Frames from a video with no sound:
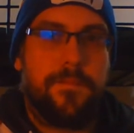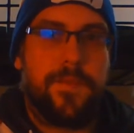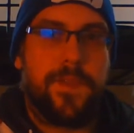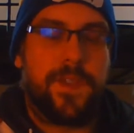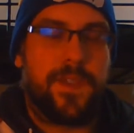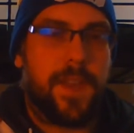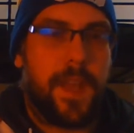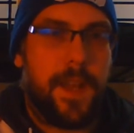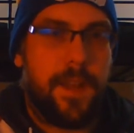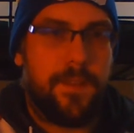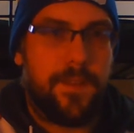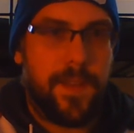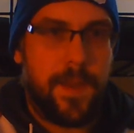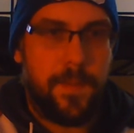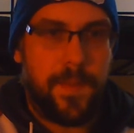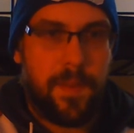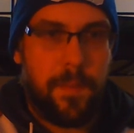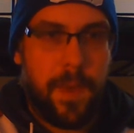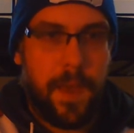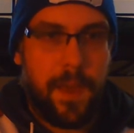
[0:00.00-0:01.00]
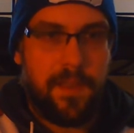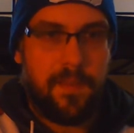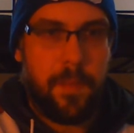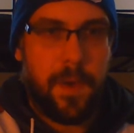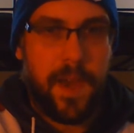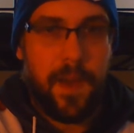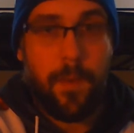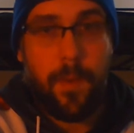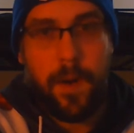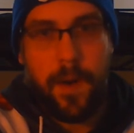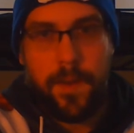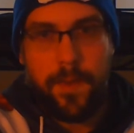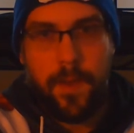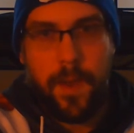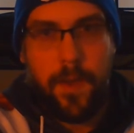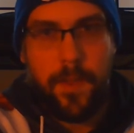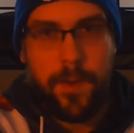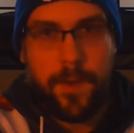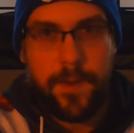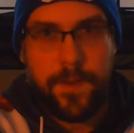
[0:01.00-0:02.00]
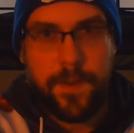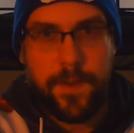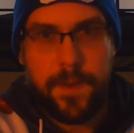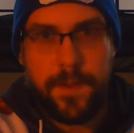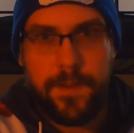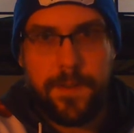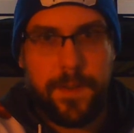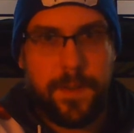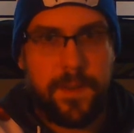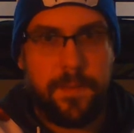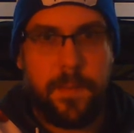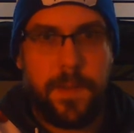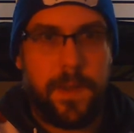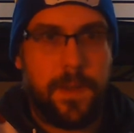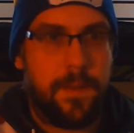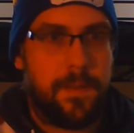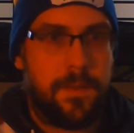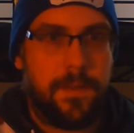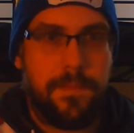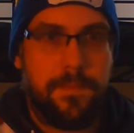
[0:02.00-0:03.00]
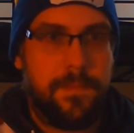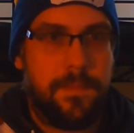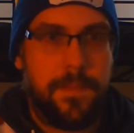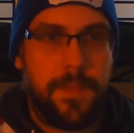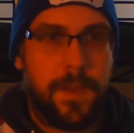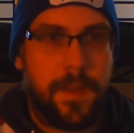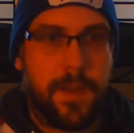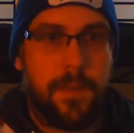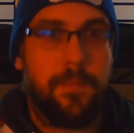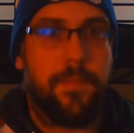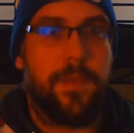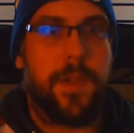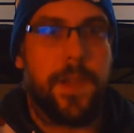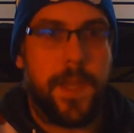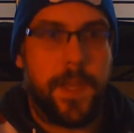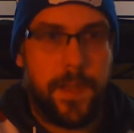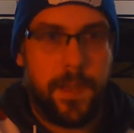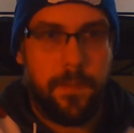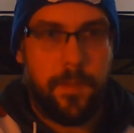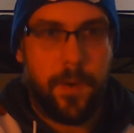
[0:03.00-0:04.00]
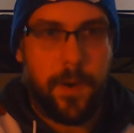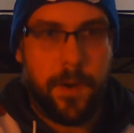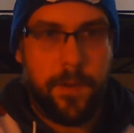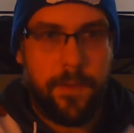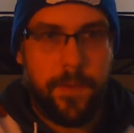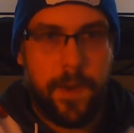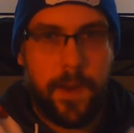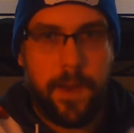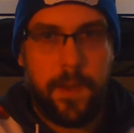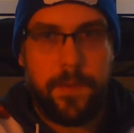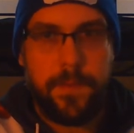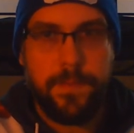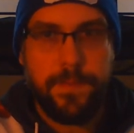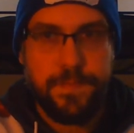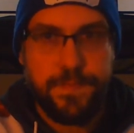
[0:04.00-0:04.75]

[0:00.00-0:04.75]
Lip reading: just kind of seems amazed by it, whereas others could just be completely mortified.